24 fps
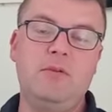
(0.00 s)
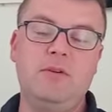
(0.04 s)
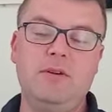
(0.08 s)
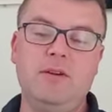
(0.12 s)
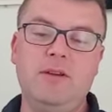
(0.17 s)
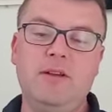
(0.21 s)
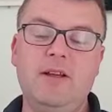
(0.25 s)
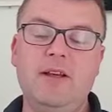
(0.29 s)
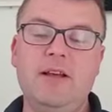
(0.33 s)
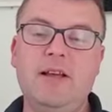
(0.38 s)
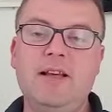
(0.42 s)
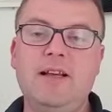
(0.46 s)
But
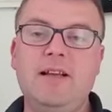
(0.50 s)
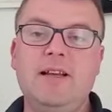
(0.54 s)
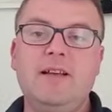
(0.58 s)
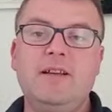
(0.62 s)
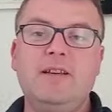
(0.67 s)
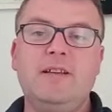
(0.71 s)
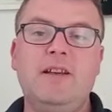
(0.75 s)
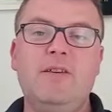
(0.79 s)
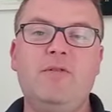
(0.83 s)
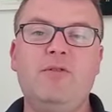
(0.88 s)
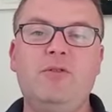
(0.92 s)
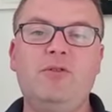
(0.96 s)

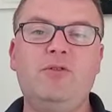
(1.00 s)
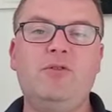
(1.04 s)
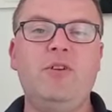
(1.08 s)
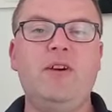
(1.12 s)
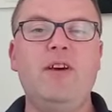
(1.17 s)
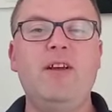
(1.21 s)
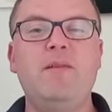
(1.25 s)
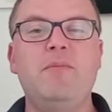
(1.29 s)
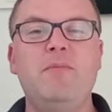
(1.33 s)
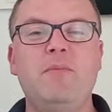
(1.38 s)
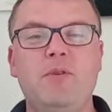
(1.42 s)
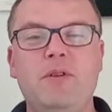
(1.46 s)
yeah,
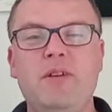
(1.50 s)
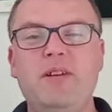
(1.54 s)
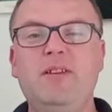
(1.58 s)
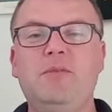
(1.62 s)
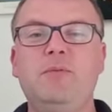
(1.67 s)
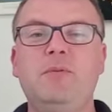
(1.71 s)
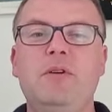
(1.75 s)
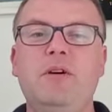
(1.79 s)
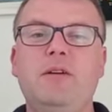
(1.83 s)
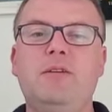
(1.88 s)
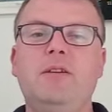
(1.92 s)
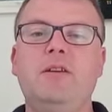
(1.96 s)
frustrating. But at
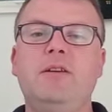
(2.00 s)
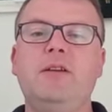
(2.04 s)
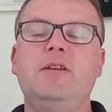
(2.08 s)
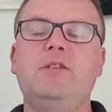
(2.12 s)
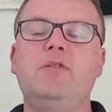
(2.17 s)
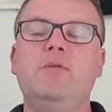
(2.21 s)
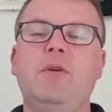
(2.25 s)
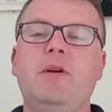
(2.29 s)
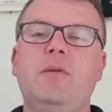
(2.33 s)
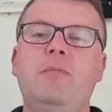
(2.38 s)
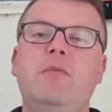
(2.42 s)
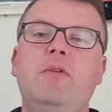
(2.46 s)
least we got the
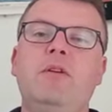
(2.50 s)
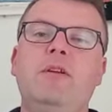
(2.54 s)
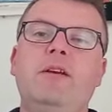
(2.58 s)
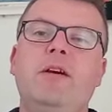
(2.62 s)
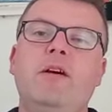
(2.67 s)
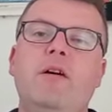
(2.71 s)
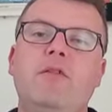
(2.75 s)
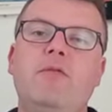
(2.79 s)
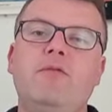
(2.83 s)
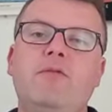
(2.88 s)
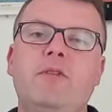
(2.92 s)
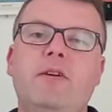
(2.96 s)
each way money
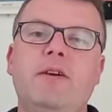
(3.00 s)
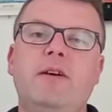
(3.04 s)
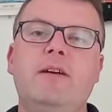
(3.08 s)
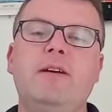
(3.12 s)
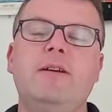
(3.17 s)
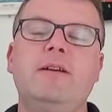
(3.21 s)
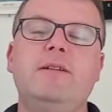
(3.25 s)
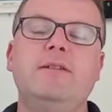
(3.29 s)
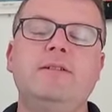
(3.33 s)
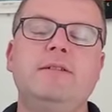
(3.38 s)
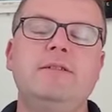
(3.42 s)
off the